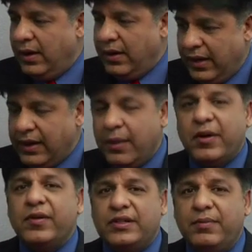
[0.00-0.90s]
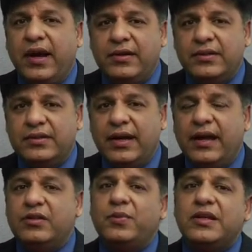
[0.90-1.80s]
in immigration matters,
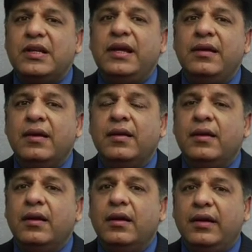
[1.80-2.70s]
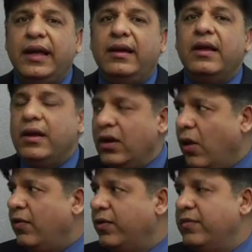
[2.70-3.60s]
and especially like in our law
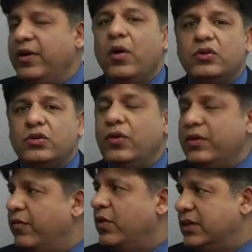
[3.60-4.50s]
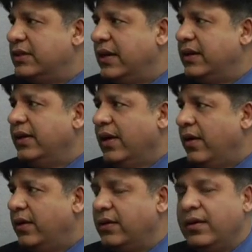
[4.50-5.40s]
firm, we also do divorces in New
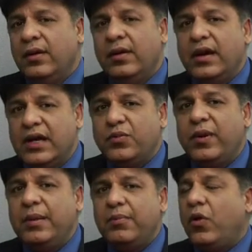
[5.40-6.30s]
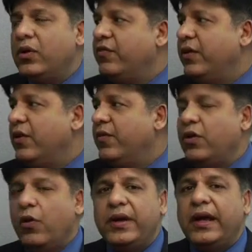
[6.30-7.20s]
York. It's very important for you when you're
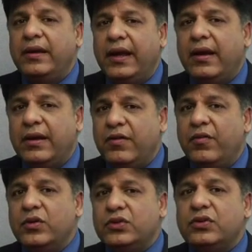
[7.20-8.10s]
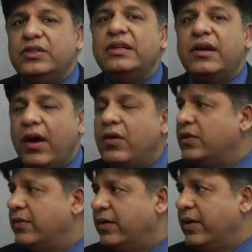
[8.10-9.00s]
obtaining a divorce to see the grounds
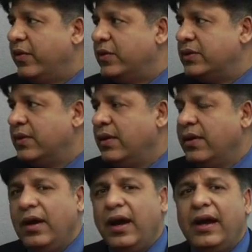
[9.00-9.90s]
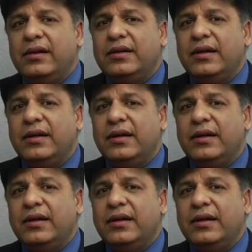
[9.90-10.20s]
of the divorce. And